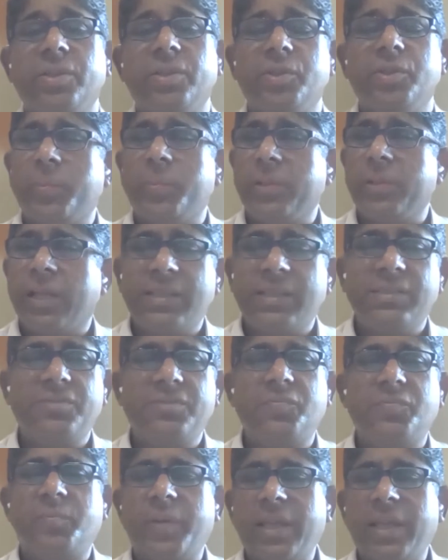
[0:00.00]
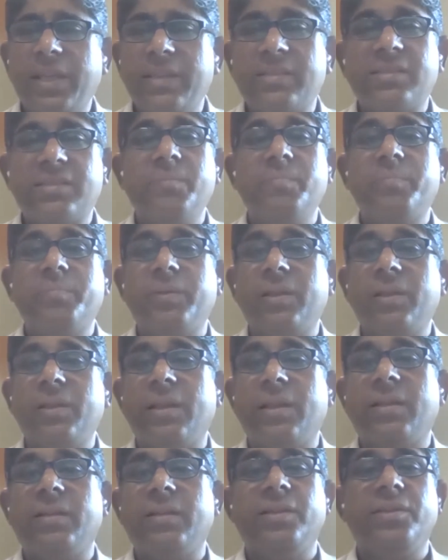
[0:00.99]
UPI is very simple
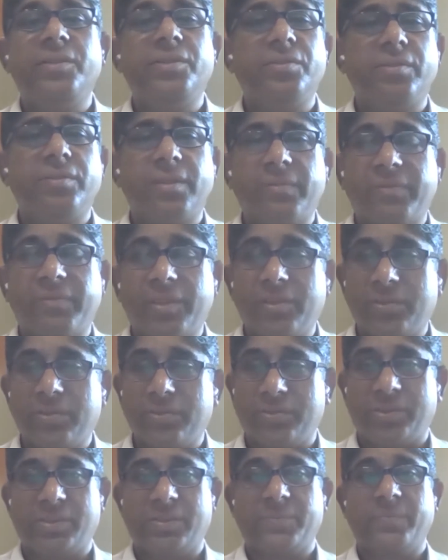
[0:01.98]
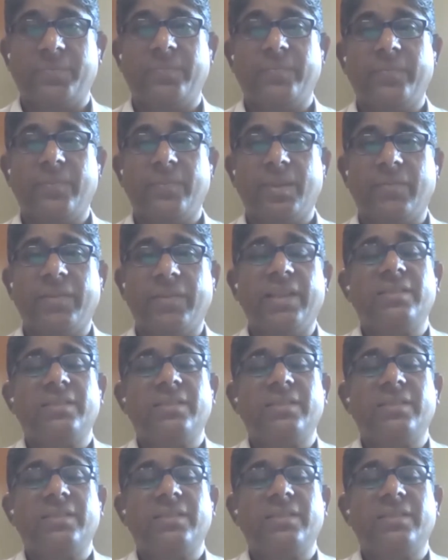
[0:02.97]
and intuitive to use. When I